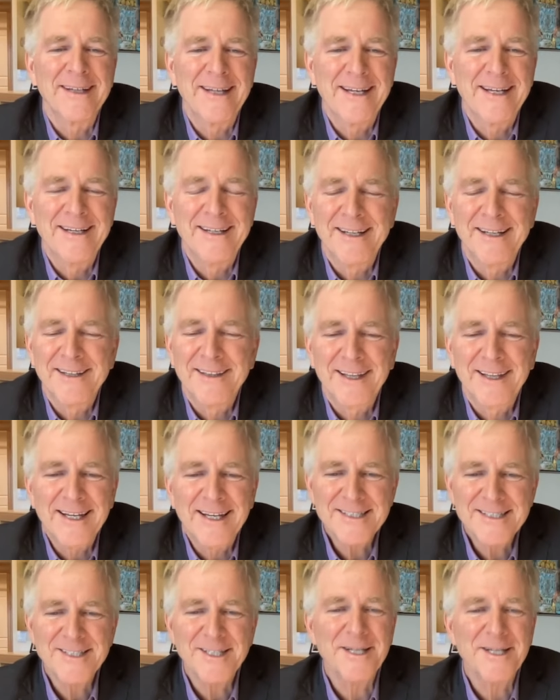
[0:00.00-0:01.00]
And the
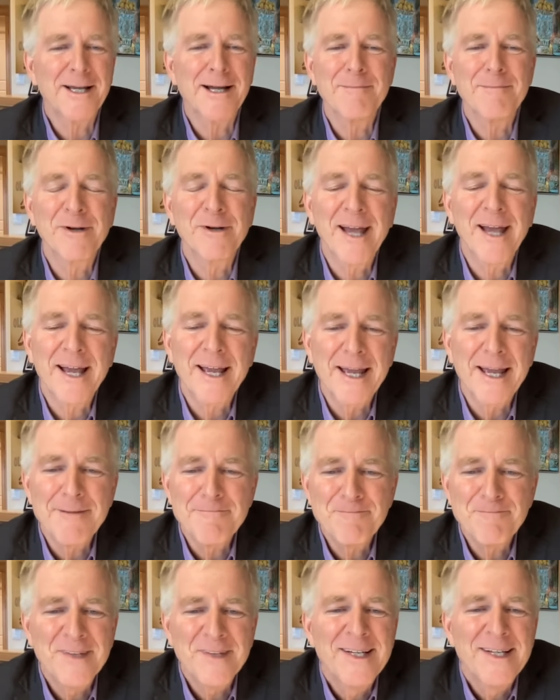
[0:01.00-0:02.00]
less encumbered I
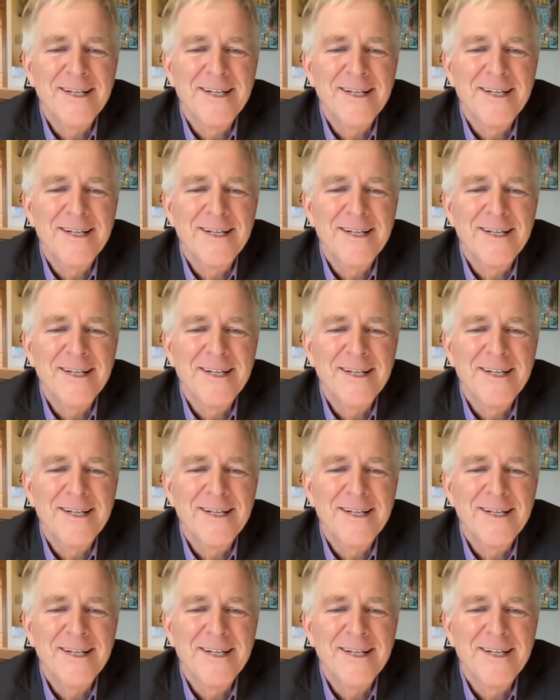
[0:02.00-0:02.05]
am,